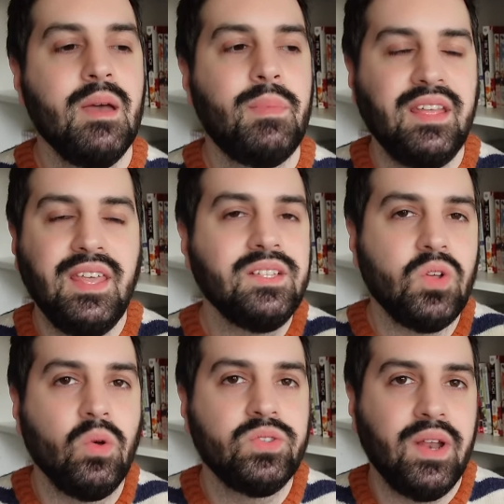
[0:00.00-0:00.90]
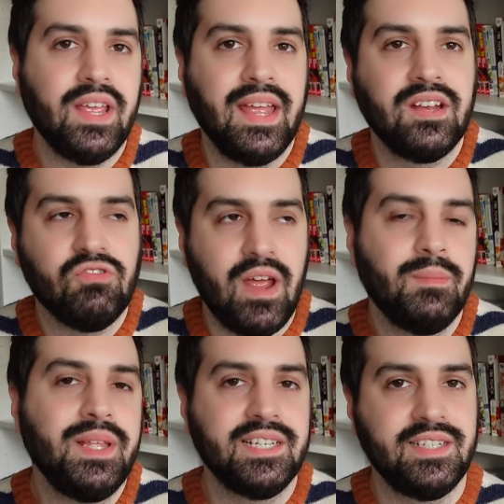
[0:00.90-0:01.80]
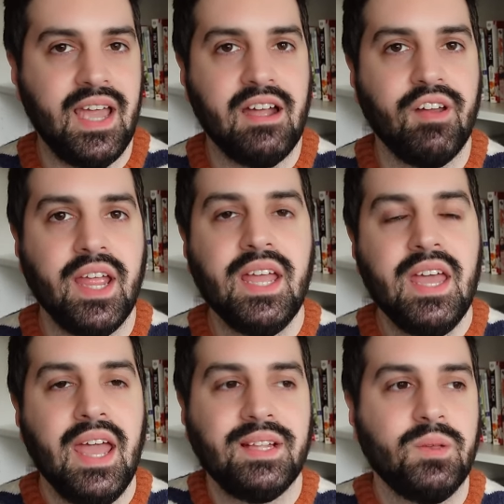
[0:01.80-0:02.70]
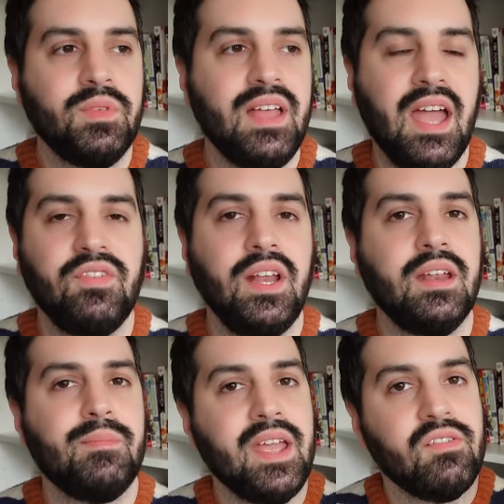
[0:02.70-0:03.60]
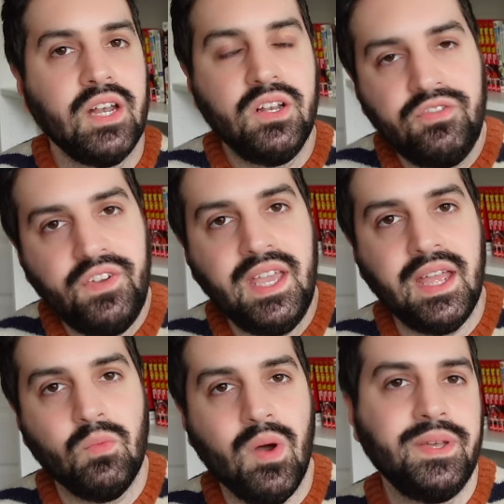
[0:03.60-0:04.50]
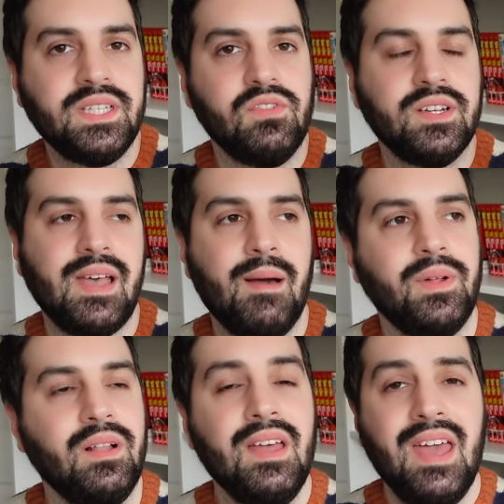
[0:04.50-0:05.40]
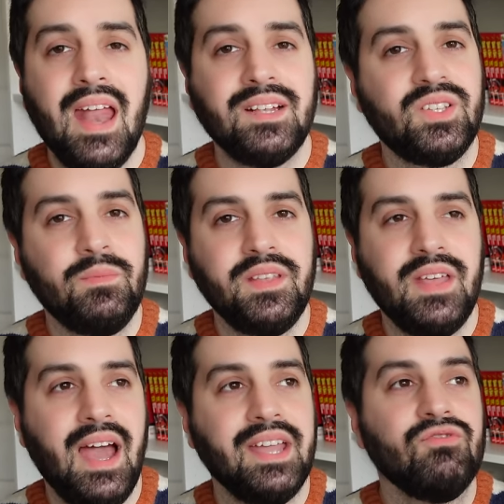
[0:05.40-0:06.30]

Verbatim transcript: but I think it's also like incredibly endearing. It's something that I really admire in Luffy, in One Piece for example, and it's something that I